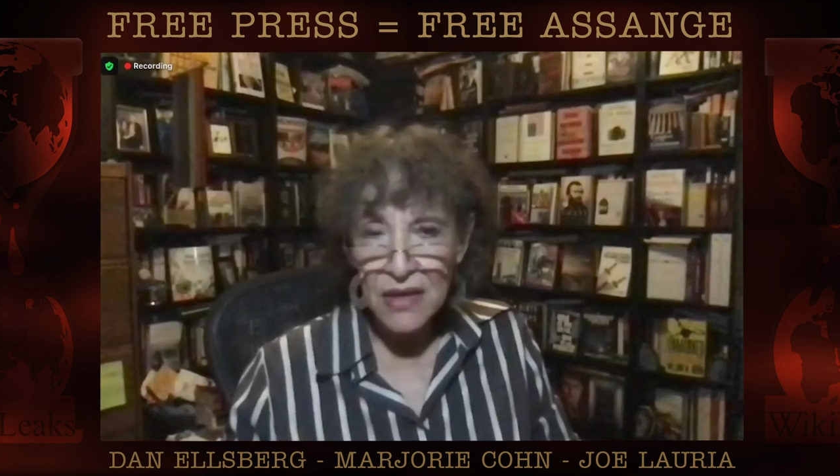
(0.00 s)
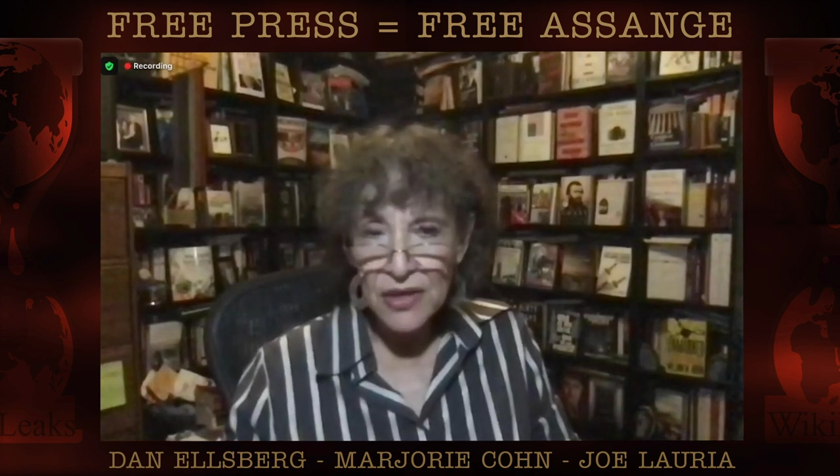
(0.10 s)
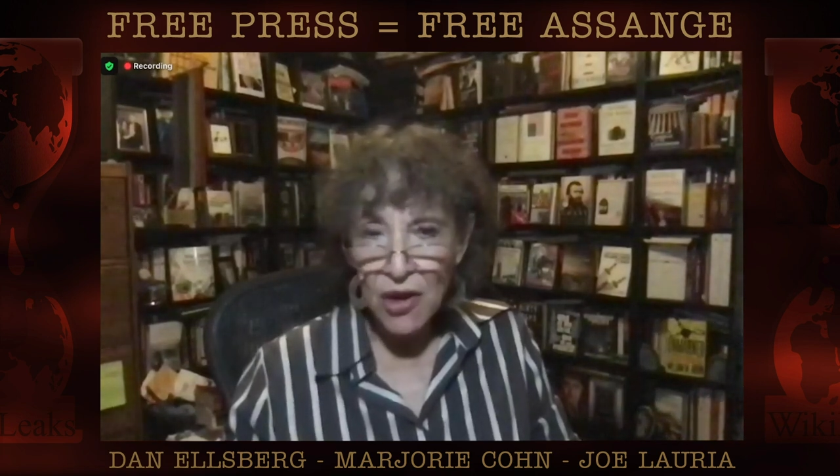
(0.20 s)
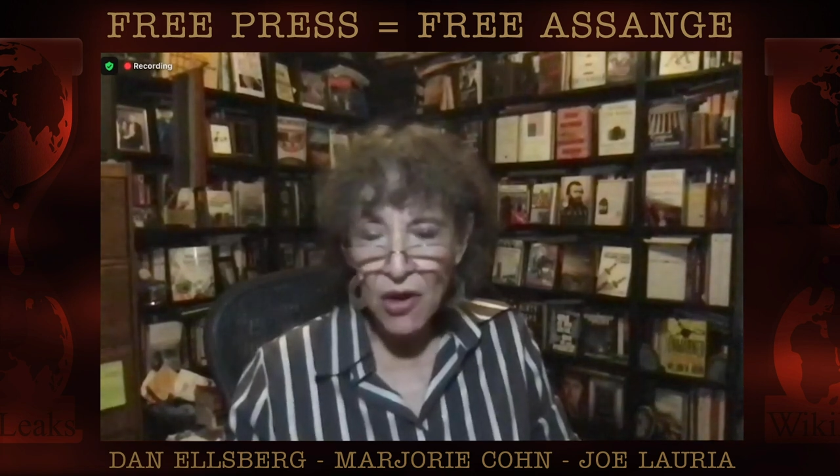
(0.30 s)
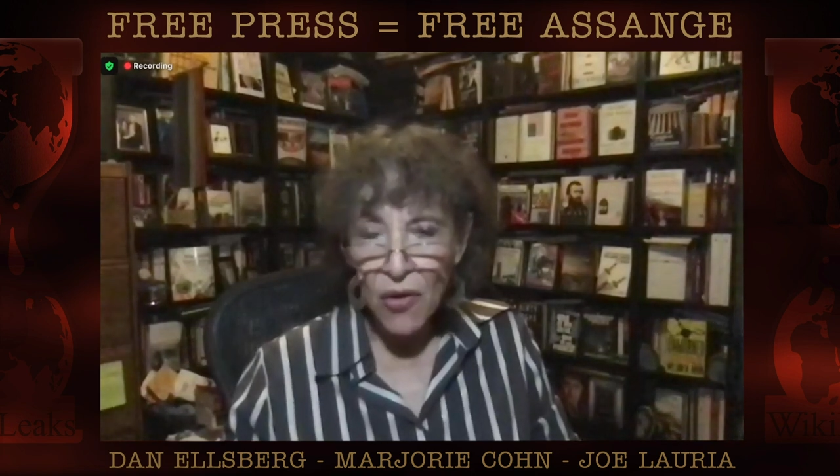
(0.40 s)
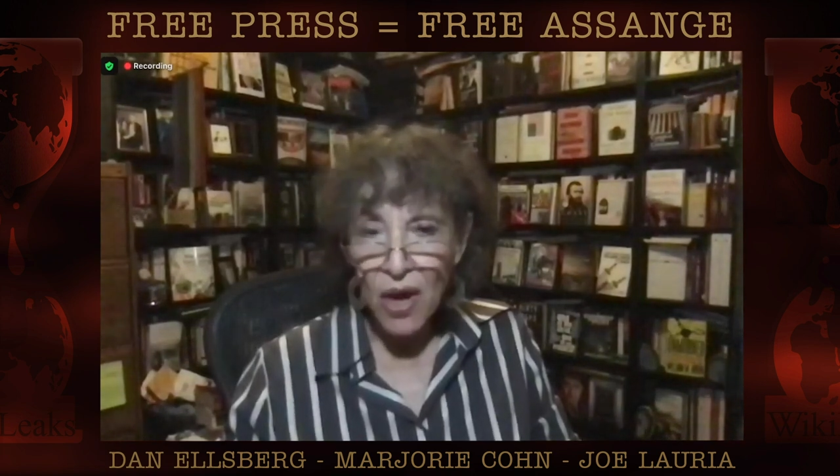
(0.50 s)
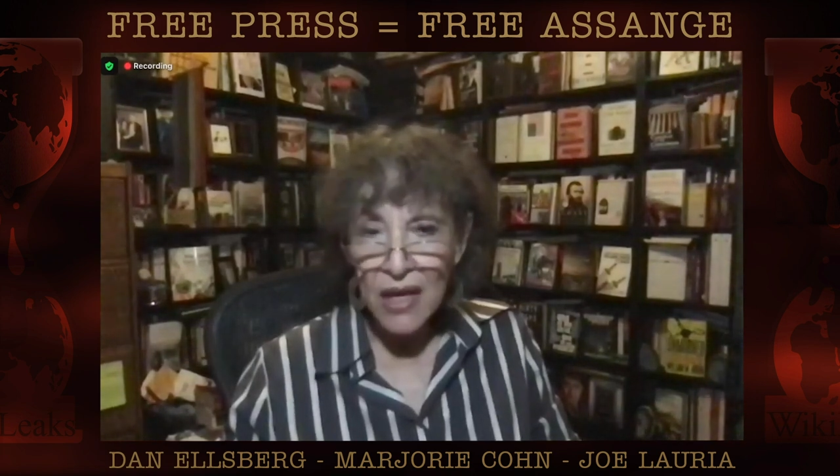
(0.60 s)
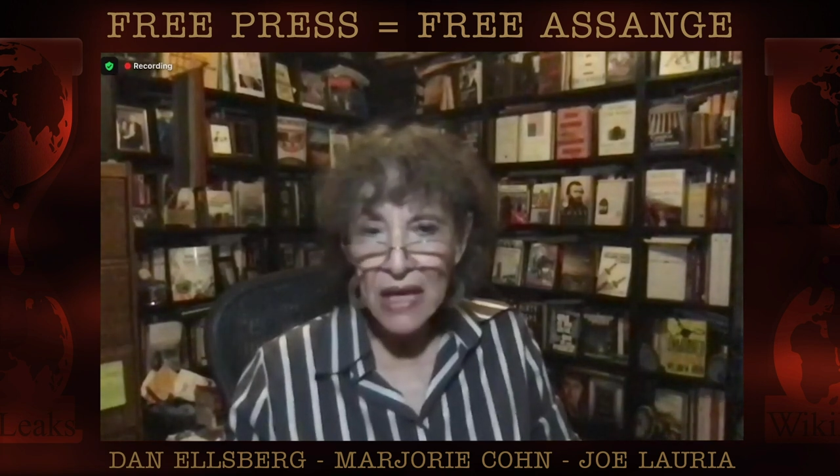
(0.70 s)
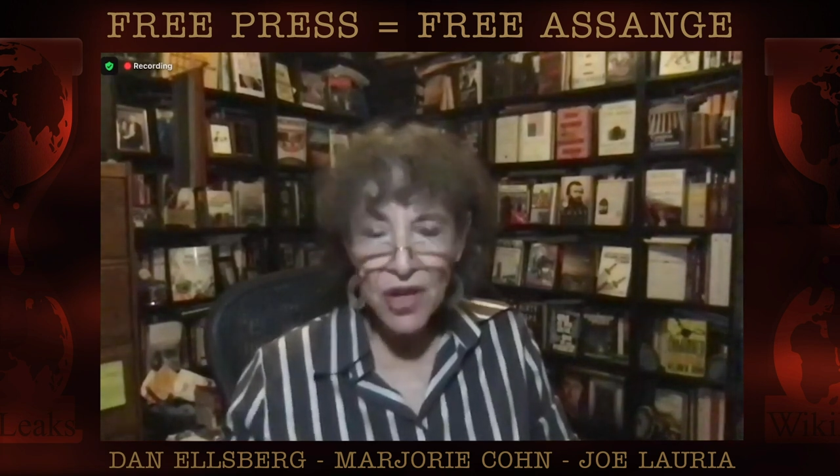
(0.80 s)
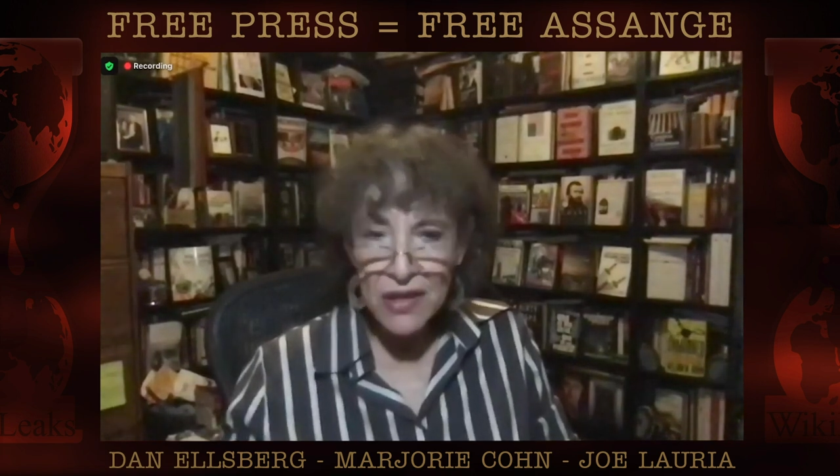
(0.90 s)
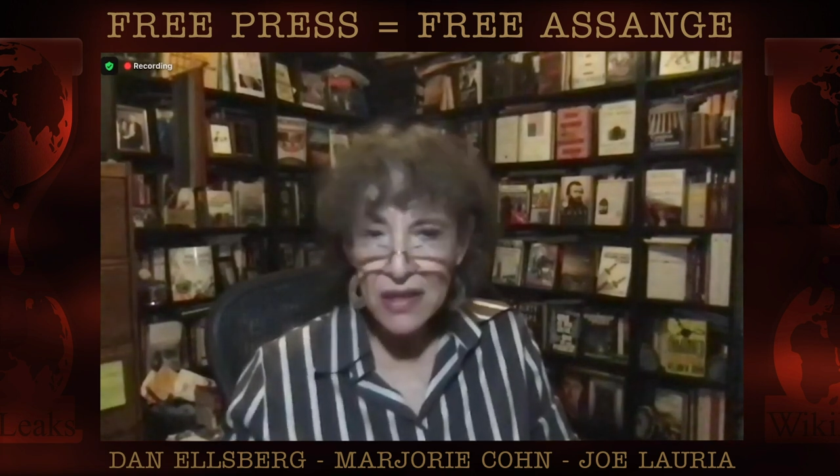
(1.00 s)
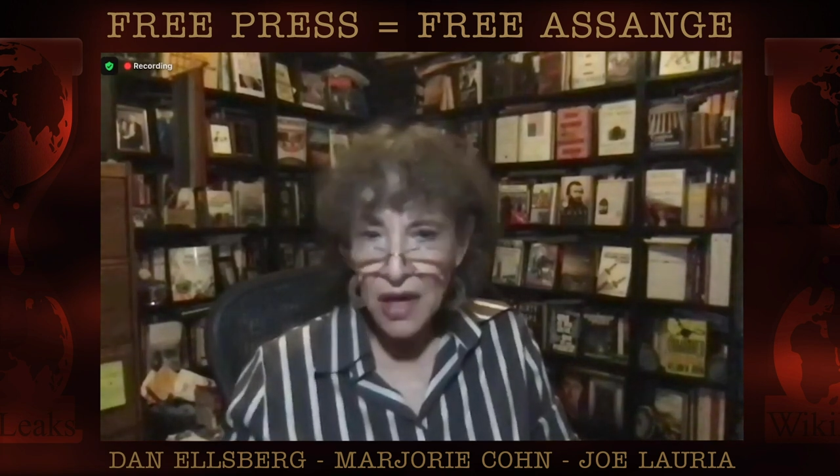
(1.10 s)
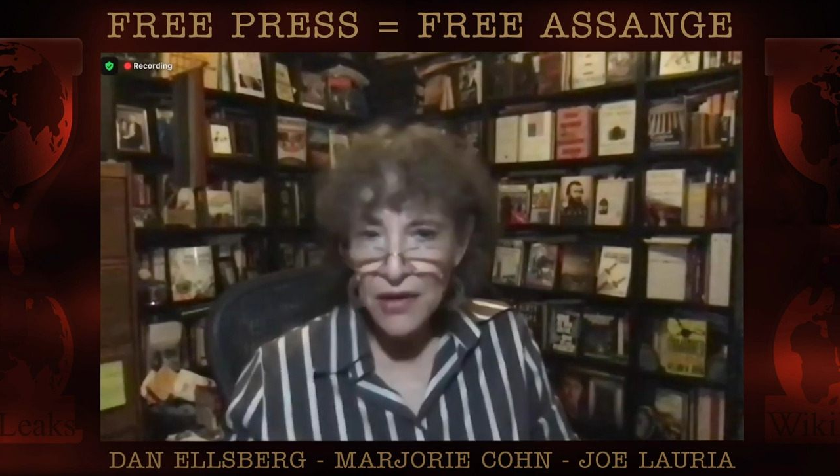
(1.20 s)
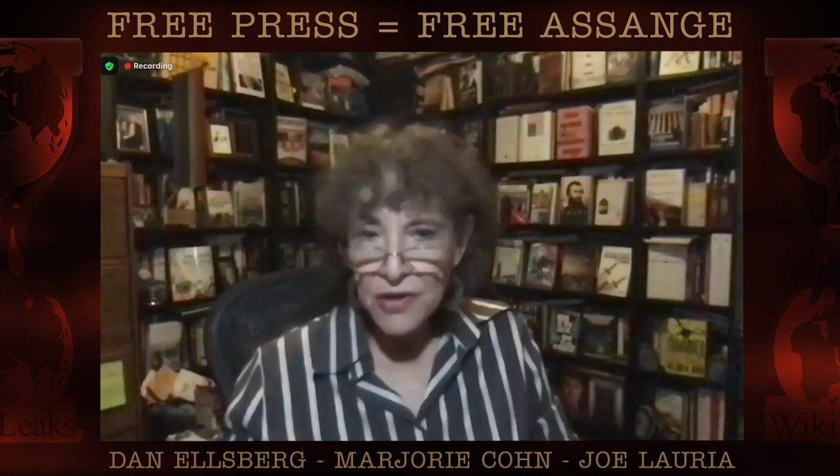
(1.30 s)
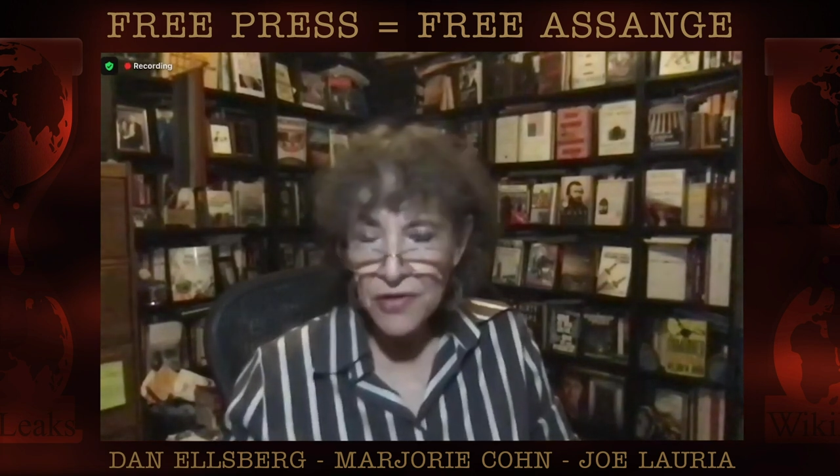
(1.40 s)
So just
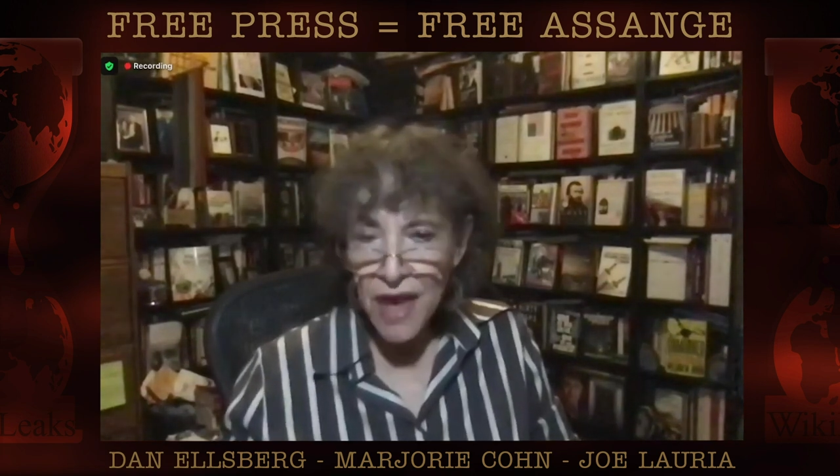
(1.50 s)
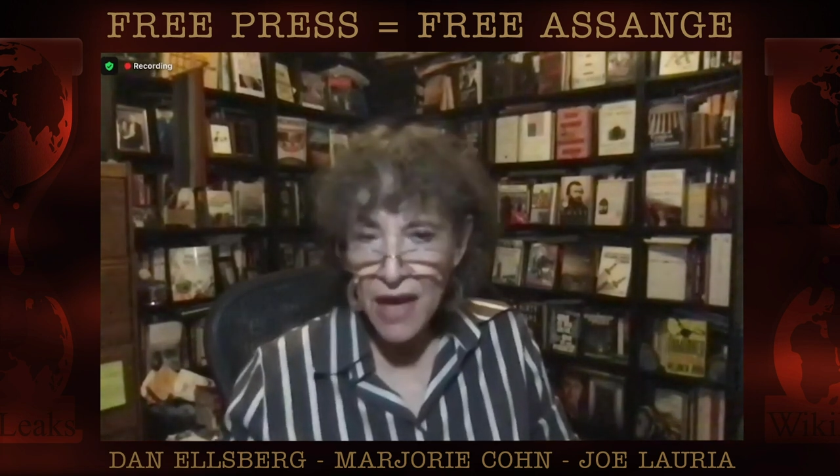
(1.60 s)
under